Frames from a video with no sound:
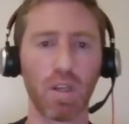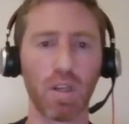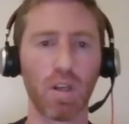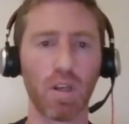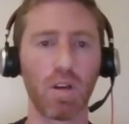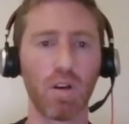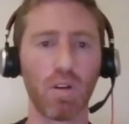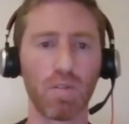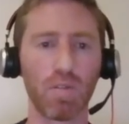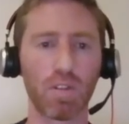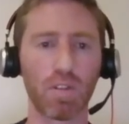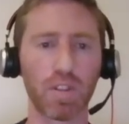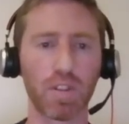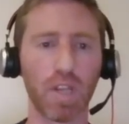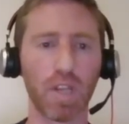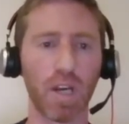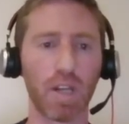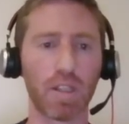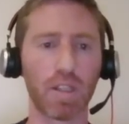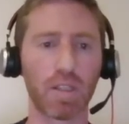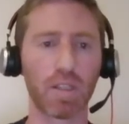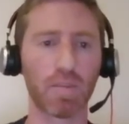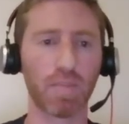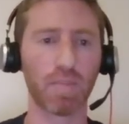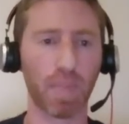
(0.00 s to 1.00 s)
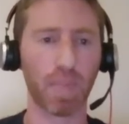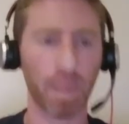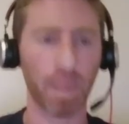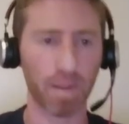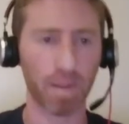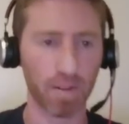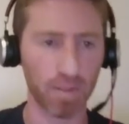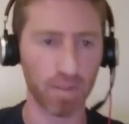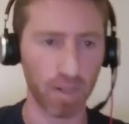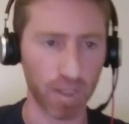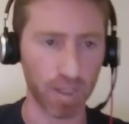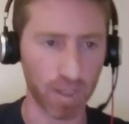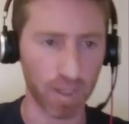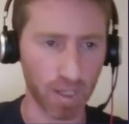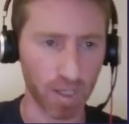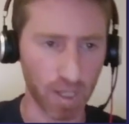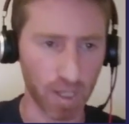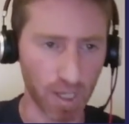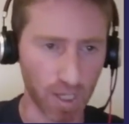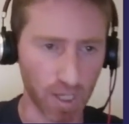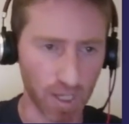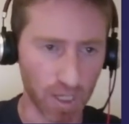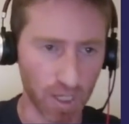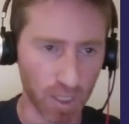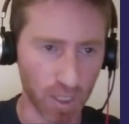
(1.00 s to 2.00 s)
over the item. Great,
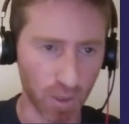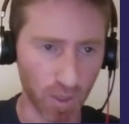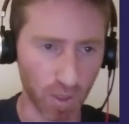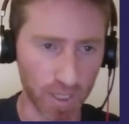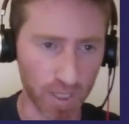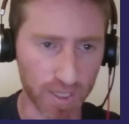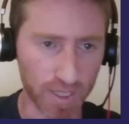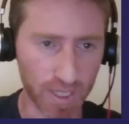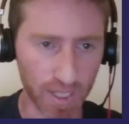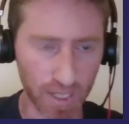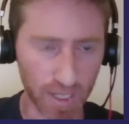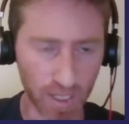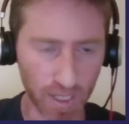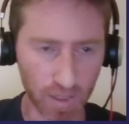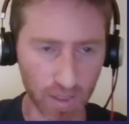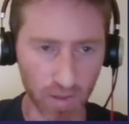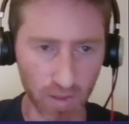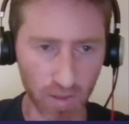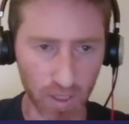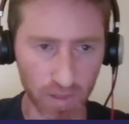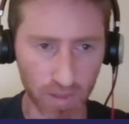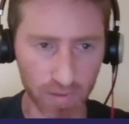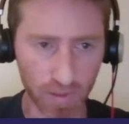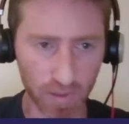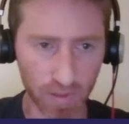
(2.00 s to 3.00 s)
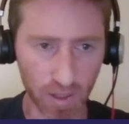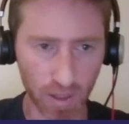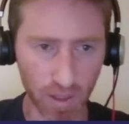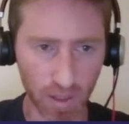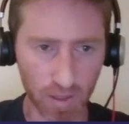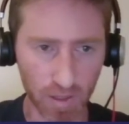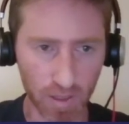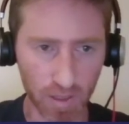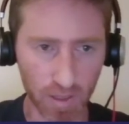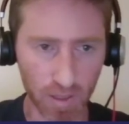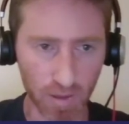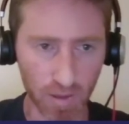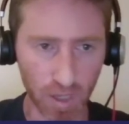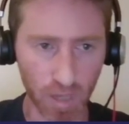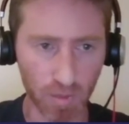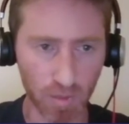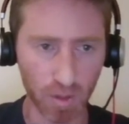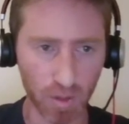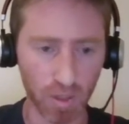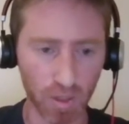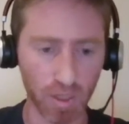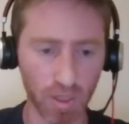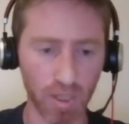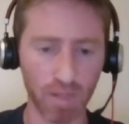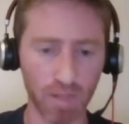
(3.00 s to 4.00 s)
so I see another if not, so
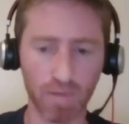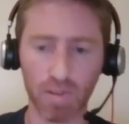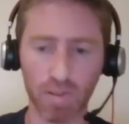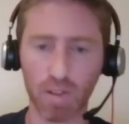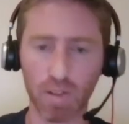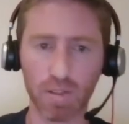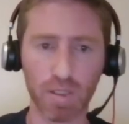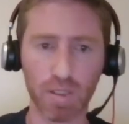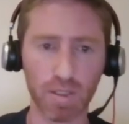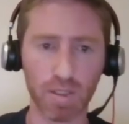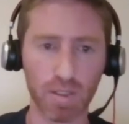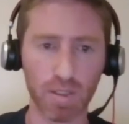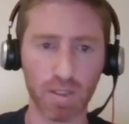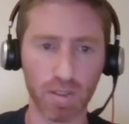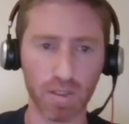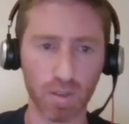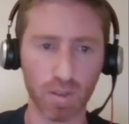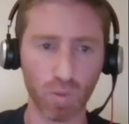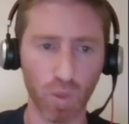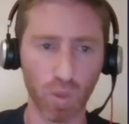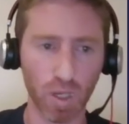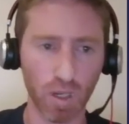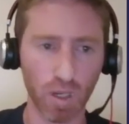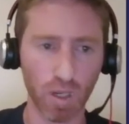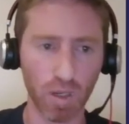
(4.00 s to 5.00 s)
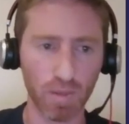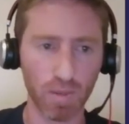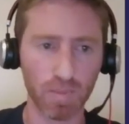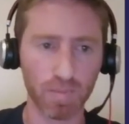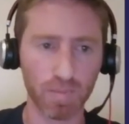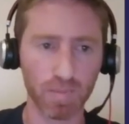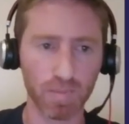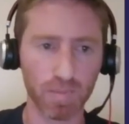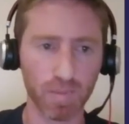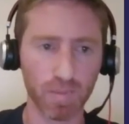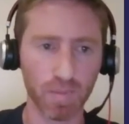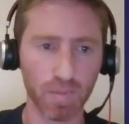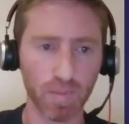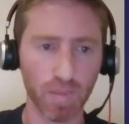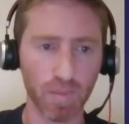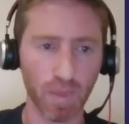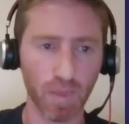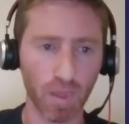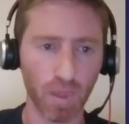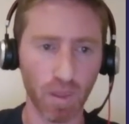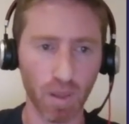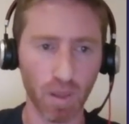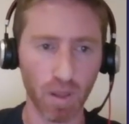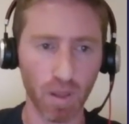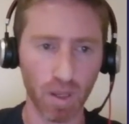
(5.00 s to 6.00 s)
I'm gonna invert it as well.
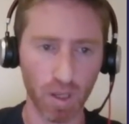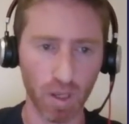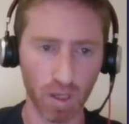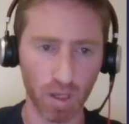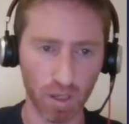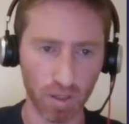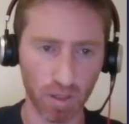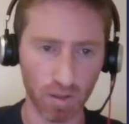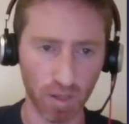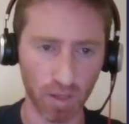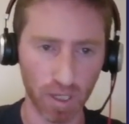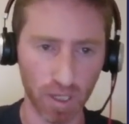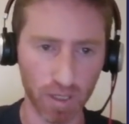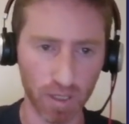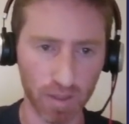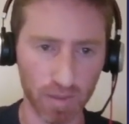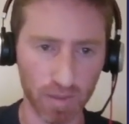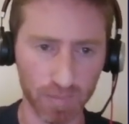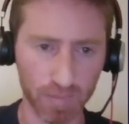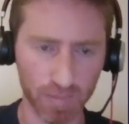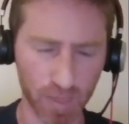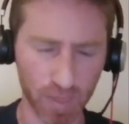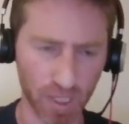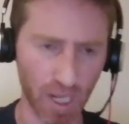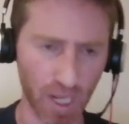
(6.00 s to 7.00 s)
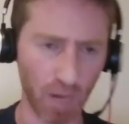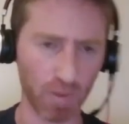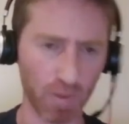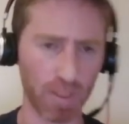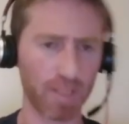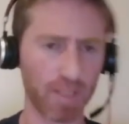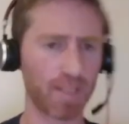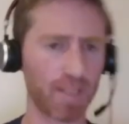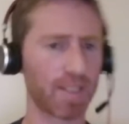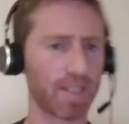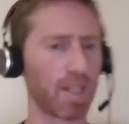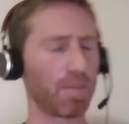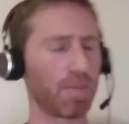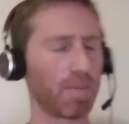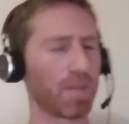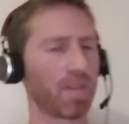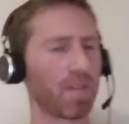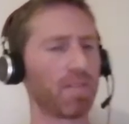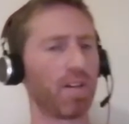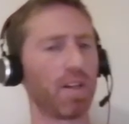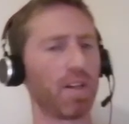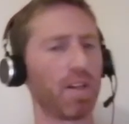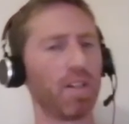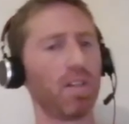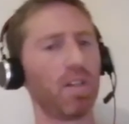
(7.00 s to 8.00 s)
Great, now this is something
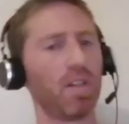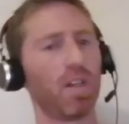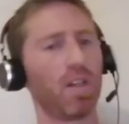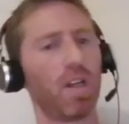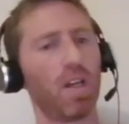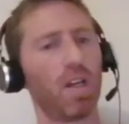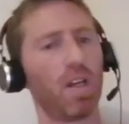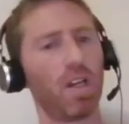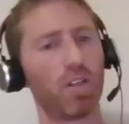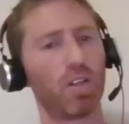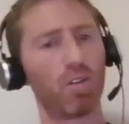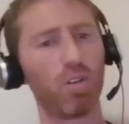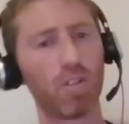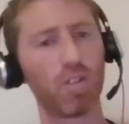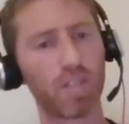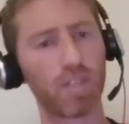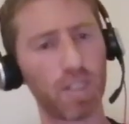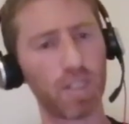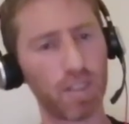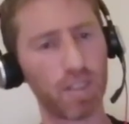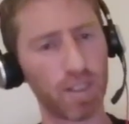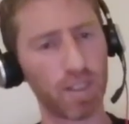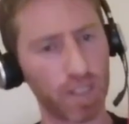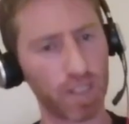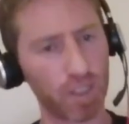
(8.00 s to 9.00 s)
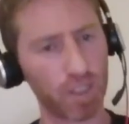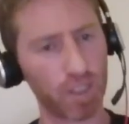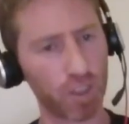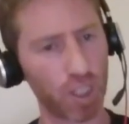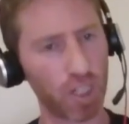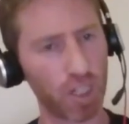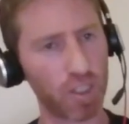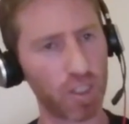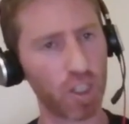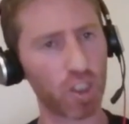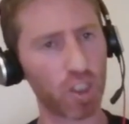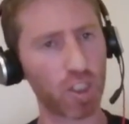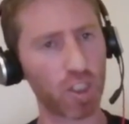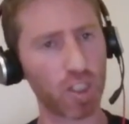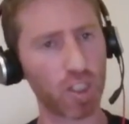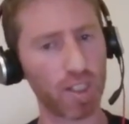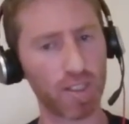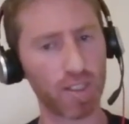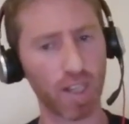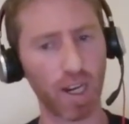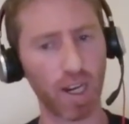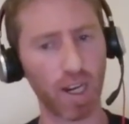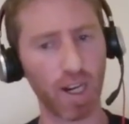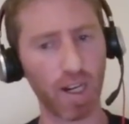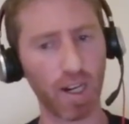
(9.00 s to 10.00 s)
funny. Do you see that IntelliJ
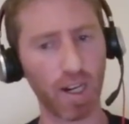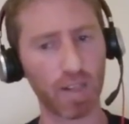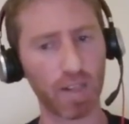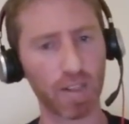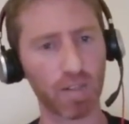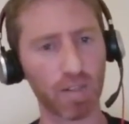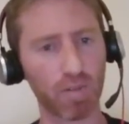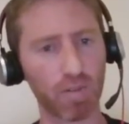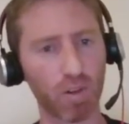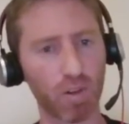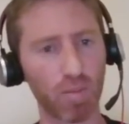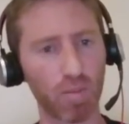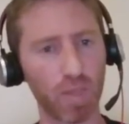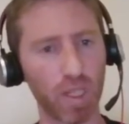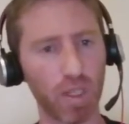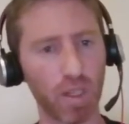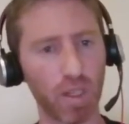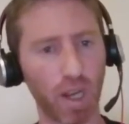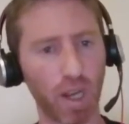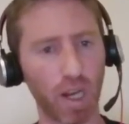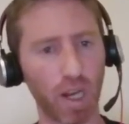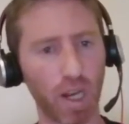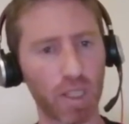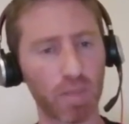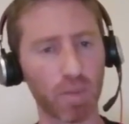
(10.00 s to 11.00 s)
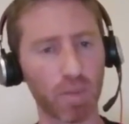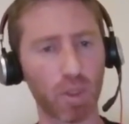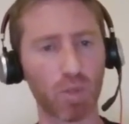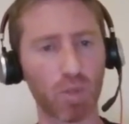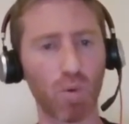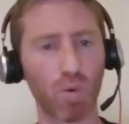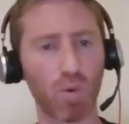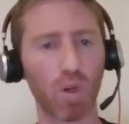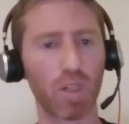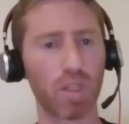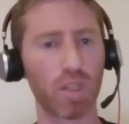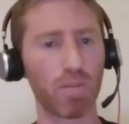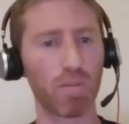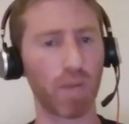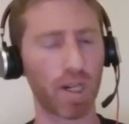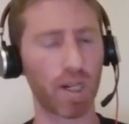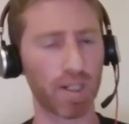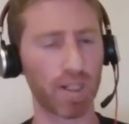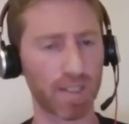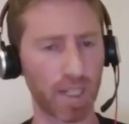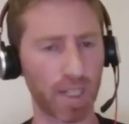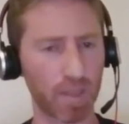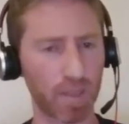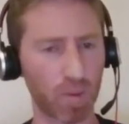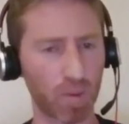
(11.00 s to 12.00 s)
is highlighting for me item.quality
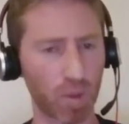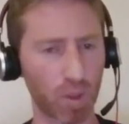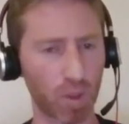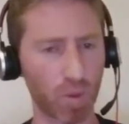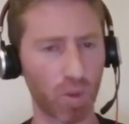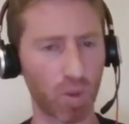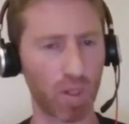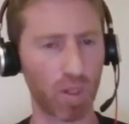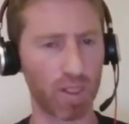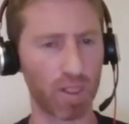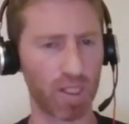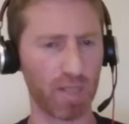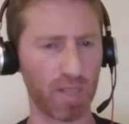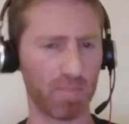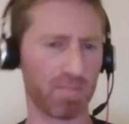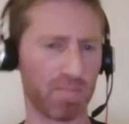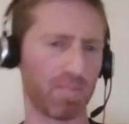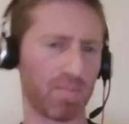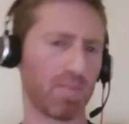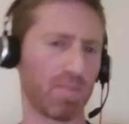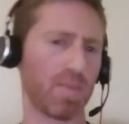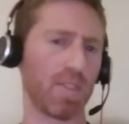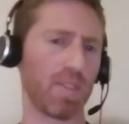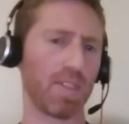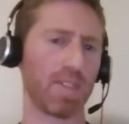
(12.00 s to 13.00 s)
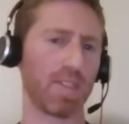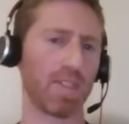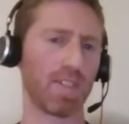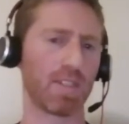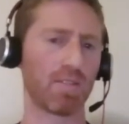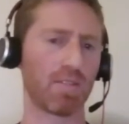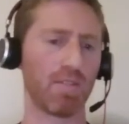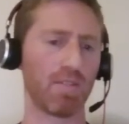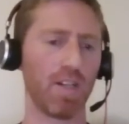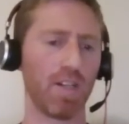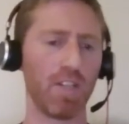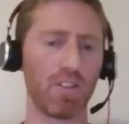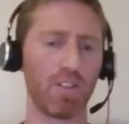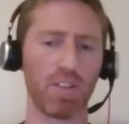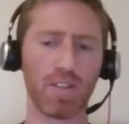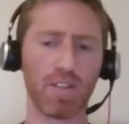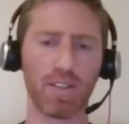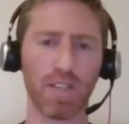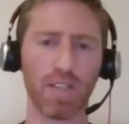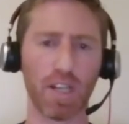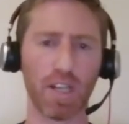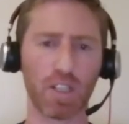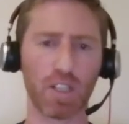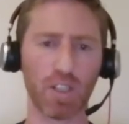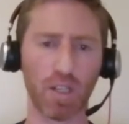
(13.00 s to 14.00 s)
minus item.quality? This is strange. This
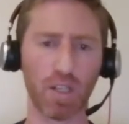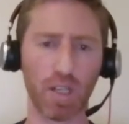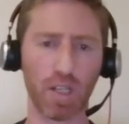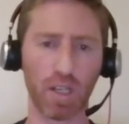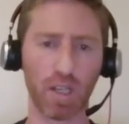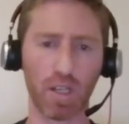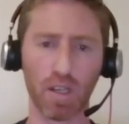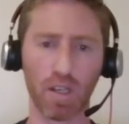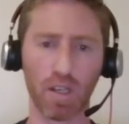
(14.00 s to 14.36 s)
is actually